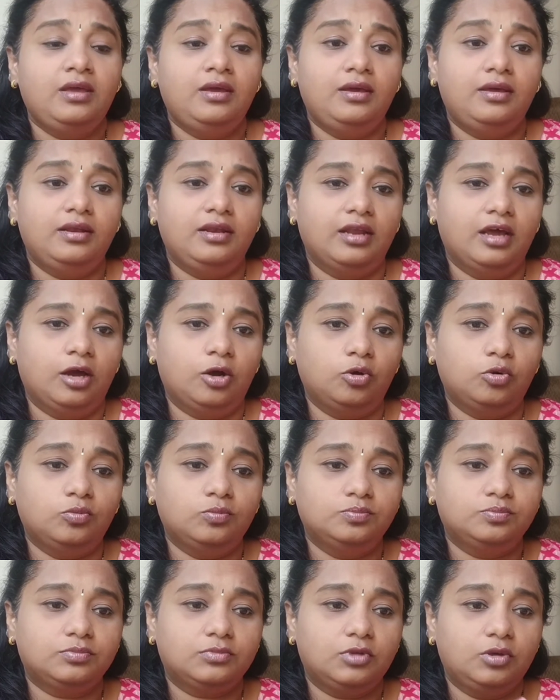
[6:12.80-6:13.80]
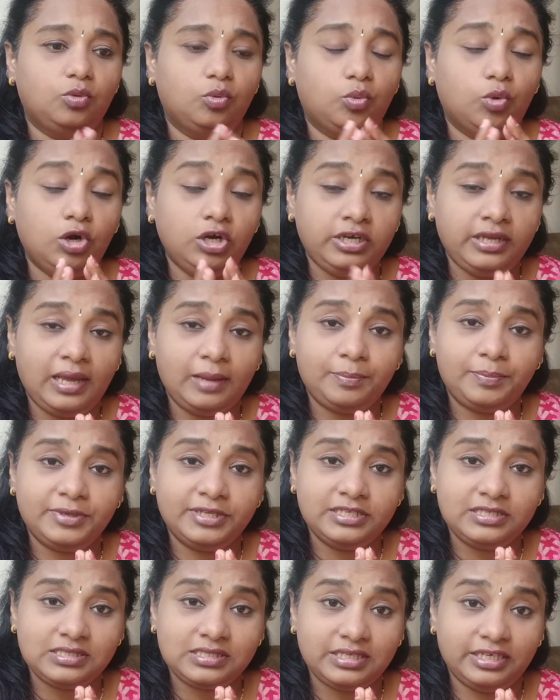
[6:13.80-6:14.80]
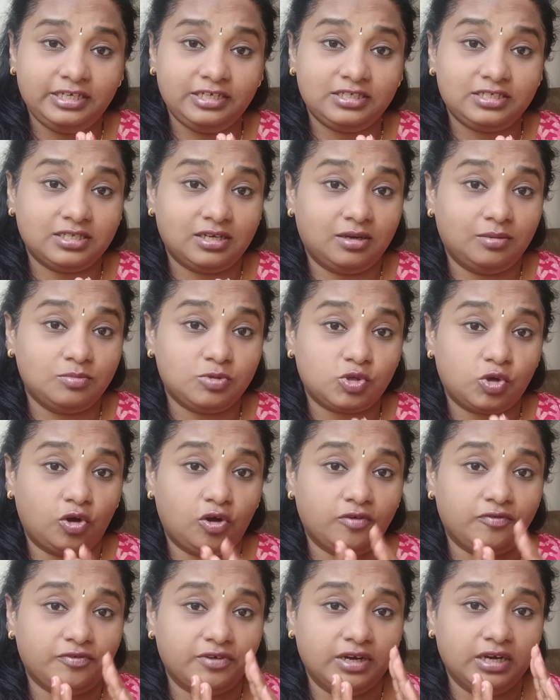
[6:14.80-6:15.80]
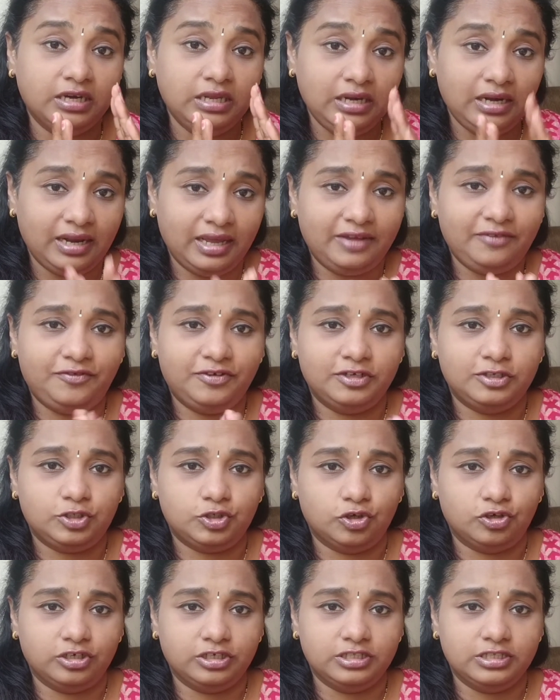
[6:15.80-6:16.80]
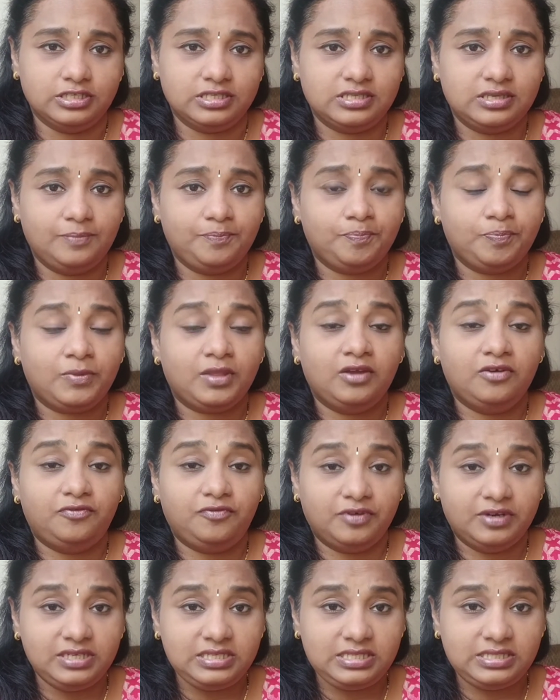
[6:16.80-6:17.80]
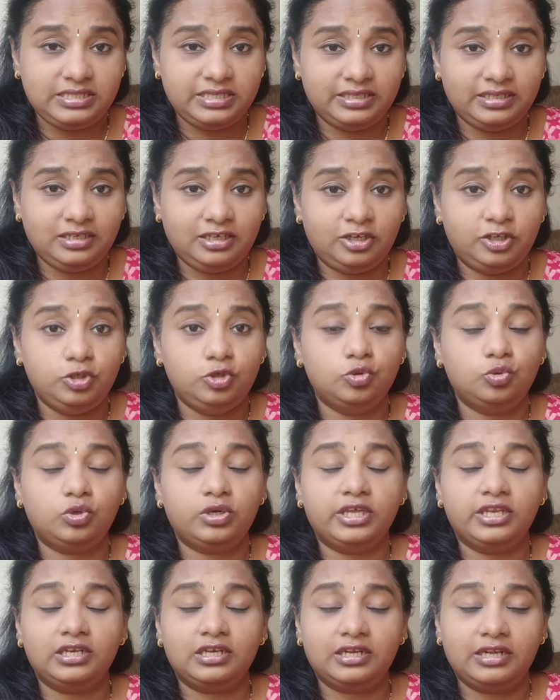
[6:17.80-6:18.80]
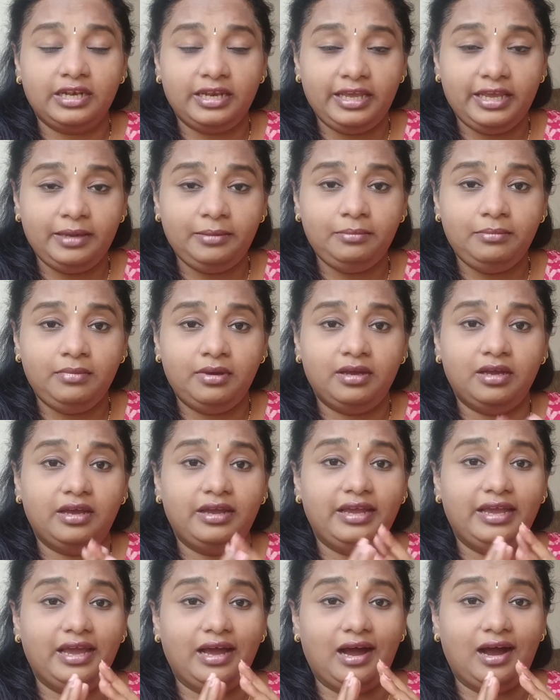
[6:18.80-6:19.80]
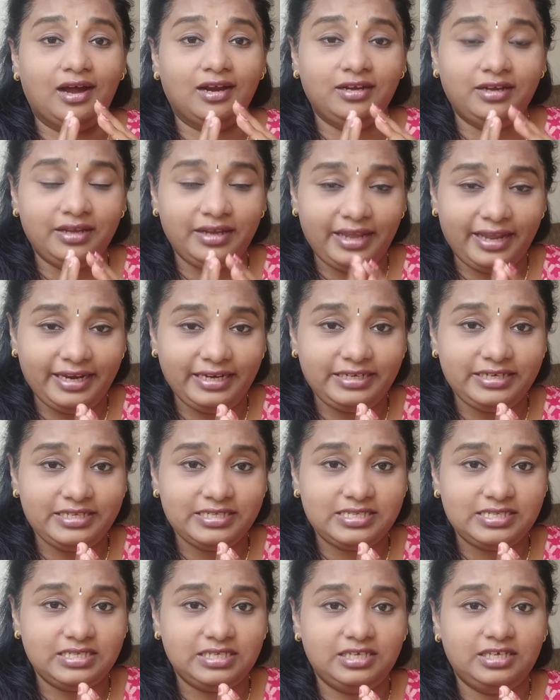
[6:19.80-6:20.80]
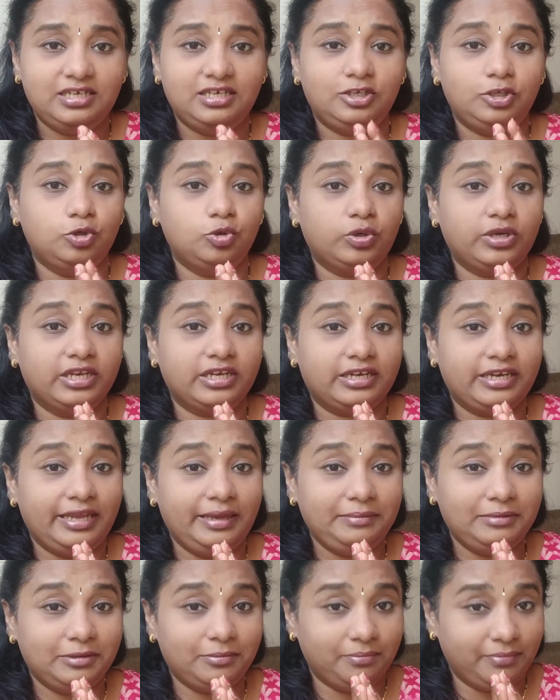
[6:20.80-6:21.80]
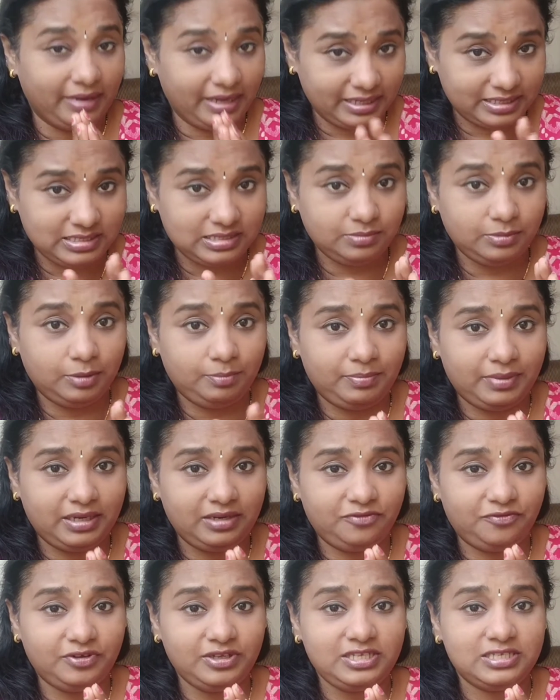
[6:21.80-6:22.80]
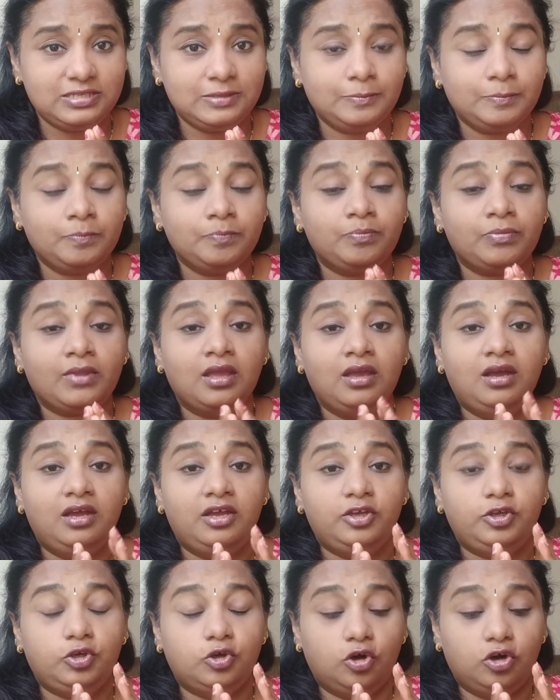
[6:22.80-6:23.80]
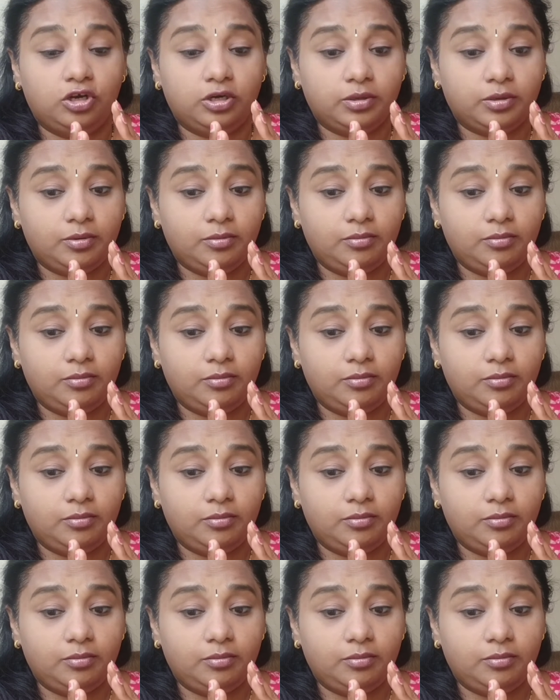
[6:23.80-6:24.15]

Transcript: Now, what happens in terms of a life insurance? First thing, you can claim under ATC, you can claim the maximum benefits. Your